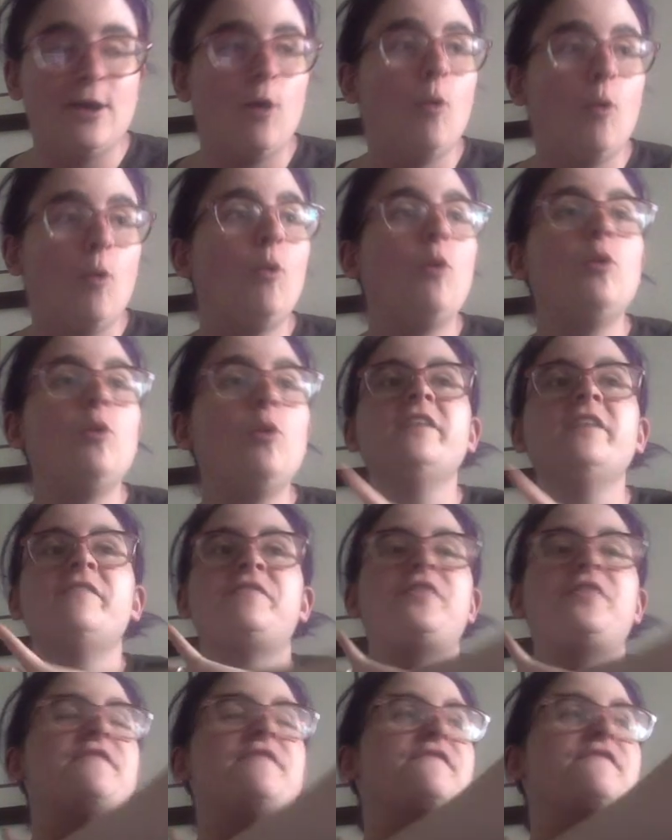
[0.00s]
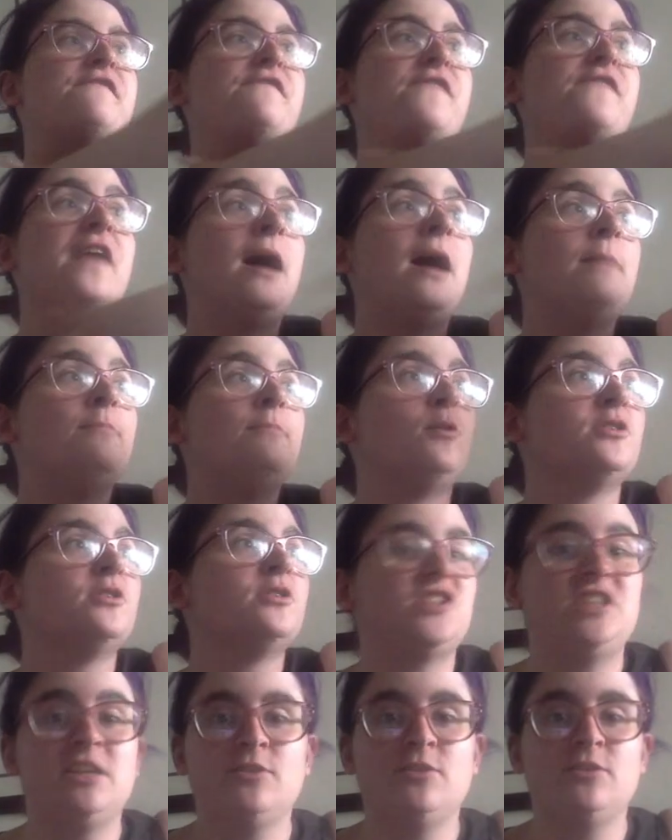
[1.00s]
all of the far more
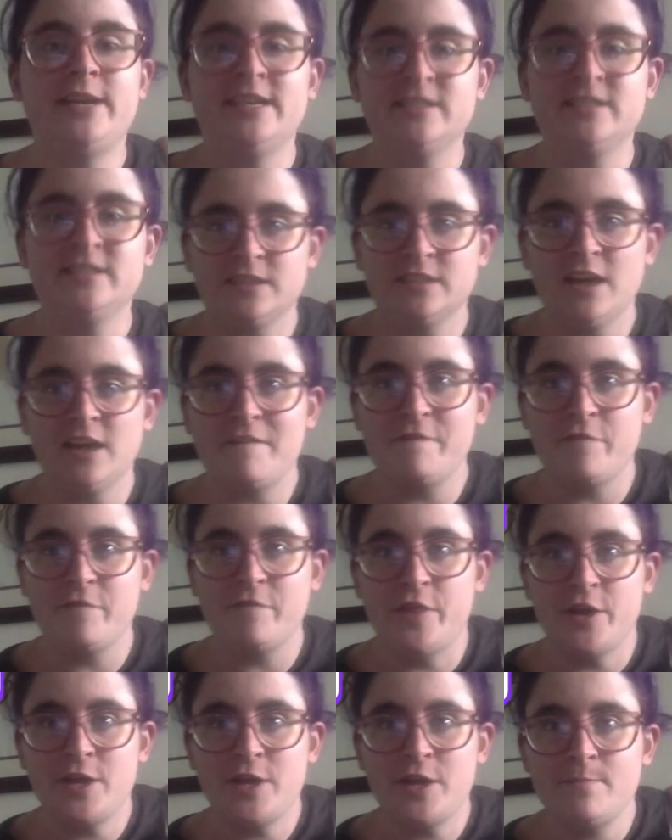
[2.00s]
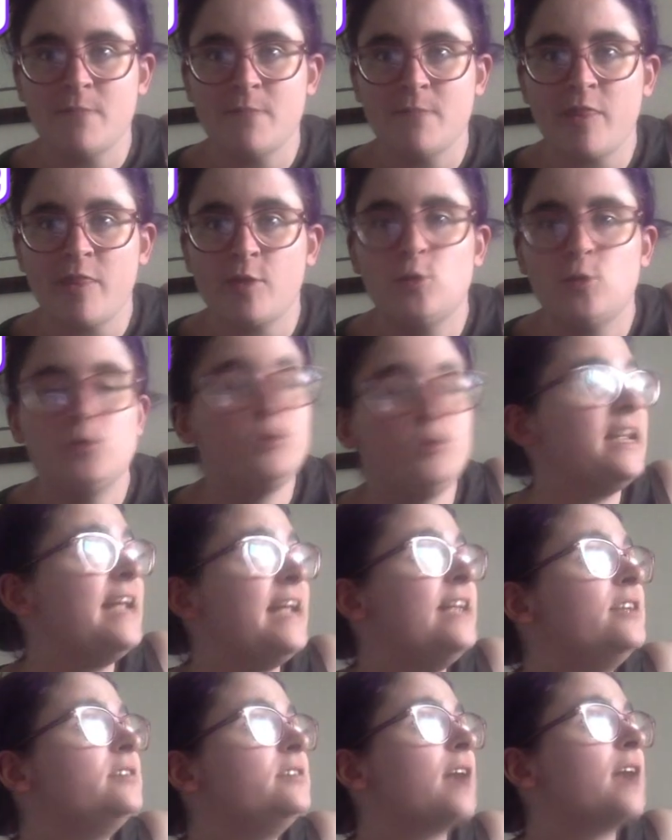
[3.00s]
serious stuff that motherhood
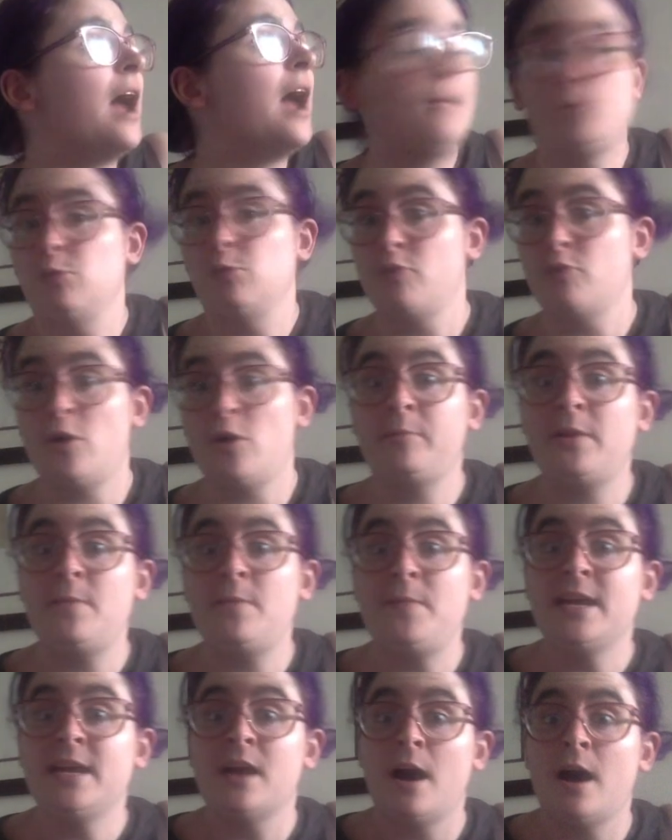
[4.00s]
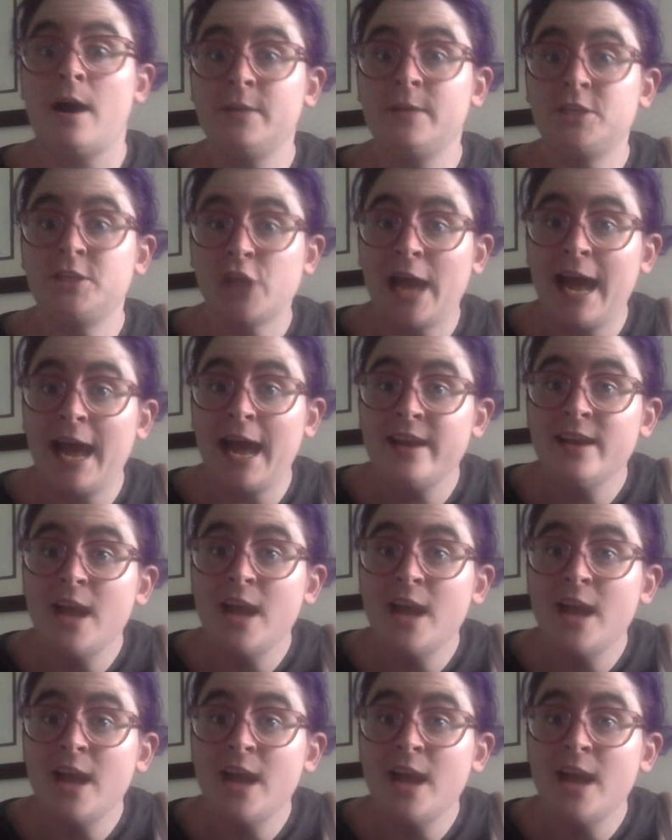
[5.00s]
is, I will probably be garbage at,